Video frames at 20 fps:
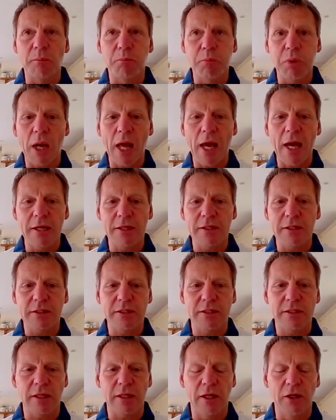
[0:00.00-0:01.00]
the
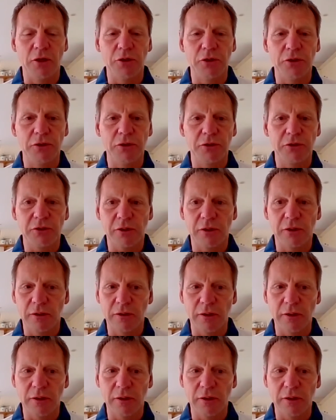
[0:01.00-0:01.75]
players and